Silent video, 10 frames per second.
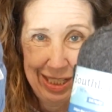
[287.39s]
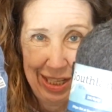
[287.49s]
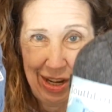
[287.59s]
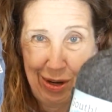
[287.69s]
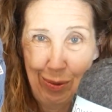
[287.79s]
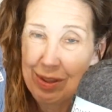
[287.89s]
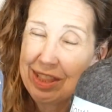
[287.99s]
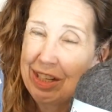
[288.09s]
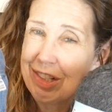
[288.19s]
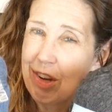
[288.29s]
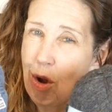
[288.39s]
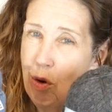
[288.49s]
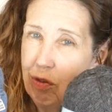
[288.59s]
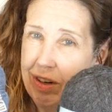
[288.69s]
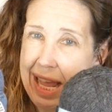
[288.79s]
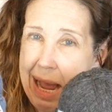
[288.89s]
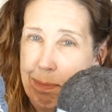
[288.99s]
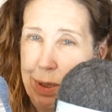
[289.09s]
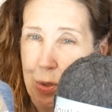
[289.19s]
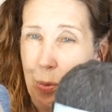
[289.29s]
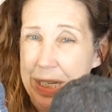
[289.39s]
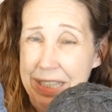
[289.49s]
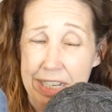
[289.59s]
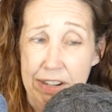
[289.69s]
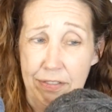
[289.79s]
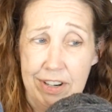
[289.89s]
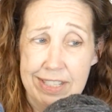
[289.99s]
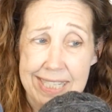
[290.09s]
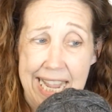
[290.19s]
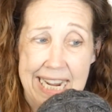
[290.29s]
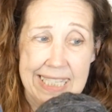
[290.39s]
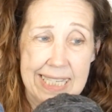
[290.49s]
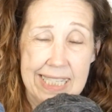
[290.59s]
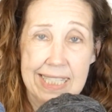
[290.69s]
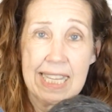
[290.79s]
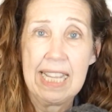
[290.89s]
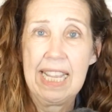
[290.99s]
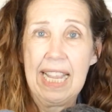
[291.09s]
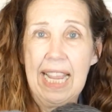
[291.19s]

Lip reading: So there's overlap between the different sizes,